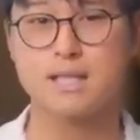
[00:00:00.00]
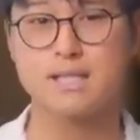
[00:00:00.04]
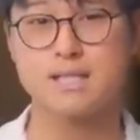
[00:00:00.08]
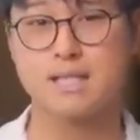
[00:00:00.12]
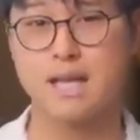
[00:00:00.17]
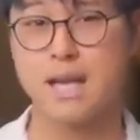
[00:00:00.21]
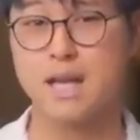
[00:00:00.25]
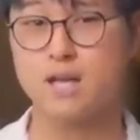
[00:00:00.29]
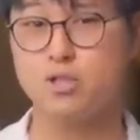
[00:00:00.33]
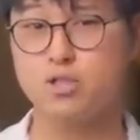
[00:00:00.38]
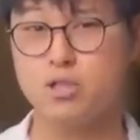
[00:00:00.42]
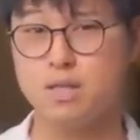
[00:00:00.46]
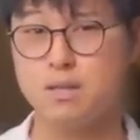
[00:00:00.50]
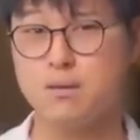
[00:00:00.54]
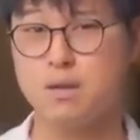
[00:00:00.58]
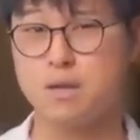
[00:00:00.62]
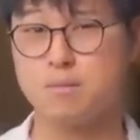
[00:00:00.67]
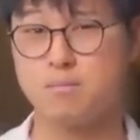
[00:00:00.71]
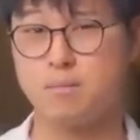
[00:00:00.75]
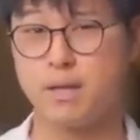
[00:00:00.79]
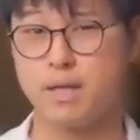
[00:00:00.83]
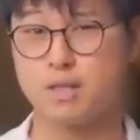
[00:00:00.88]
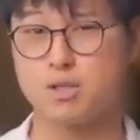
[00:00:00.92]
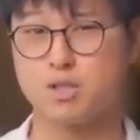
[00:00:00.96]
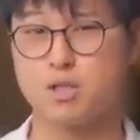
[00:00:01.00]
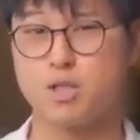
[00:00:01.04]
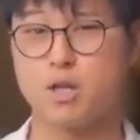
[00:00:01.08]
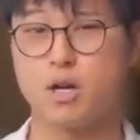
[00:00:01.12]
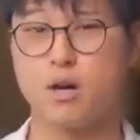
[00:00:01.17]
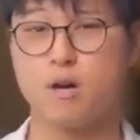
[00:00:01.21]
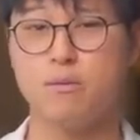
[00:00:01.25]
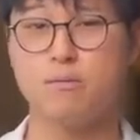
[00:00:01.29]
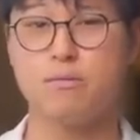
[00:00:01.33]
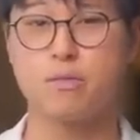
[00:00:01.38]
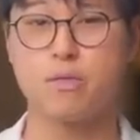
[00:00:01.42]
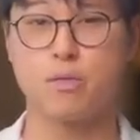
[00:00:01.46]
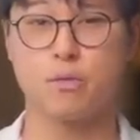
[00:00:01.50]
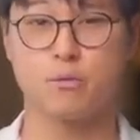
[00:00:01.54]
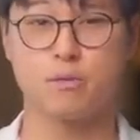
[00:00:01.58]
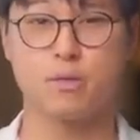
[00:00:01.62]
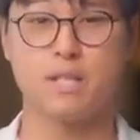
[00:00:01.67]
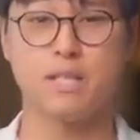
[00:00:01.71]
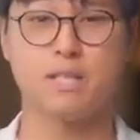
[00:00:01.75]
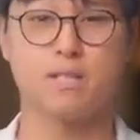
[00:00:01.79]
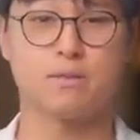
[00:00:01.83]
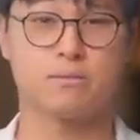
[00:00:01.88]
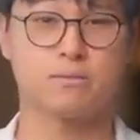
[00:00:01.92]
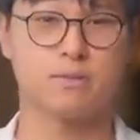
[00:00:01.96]
Imagine your eyes suffering
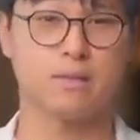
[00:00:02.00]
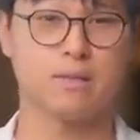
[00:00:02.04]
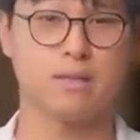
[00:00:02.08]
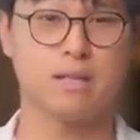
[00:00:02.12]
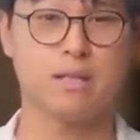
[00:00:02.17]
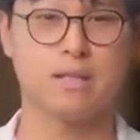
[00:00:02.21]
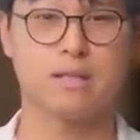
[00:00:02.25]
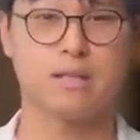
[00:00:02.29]
daily